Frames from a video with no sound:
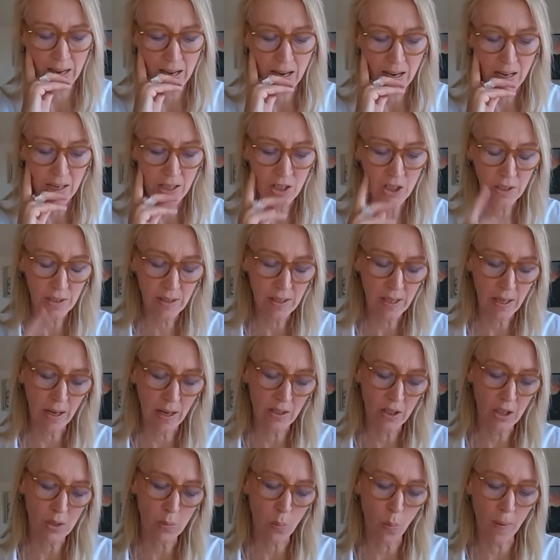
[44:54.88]
and
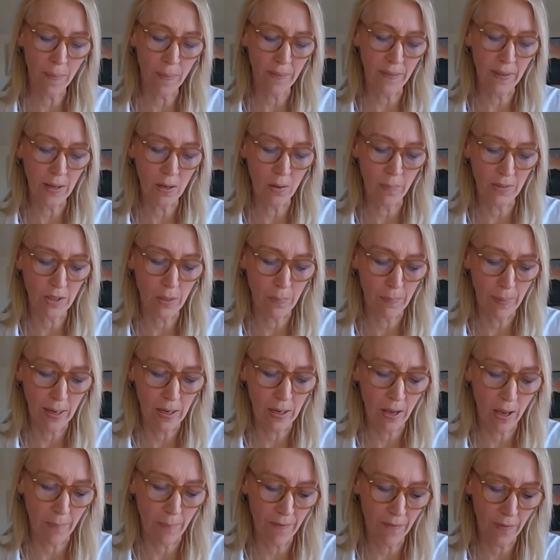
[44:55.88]
just one thing to pick
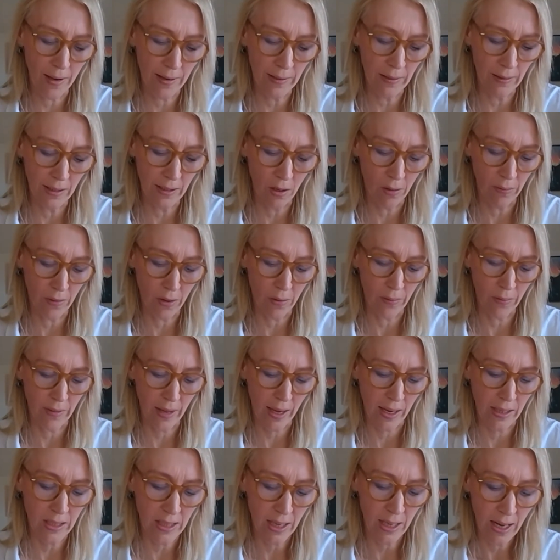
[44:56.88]
up finally on
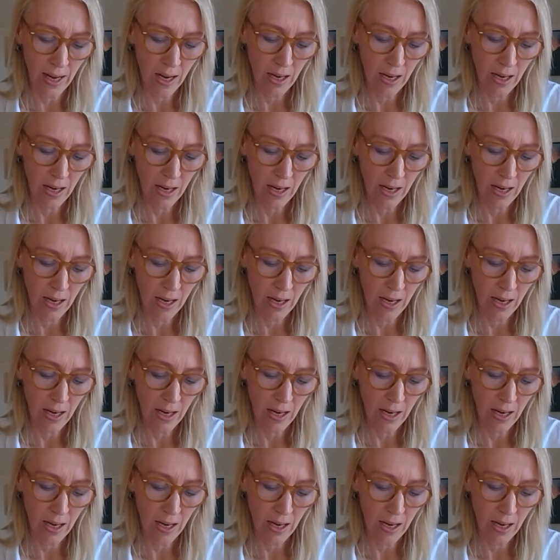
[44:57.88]
that.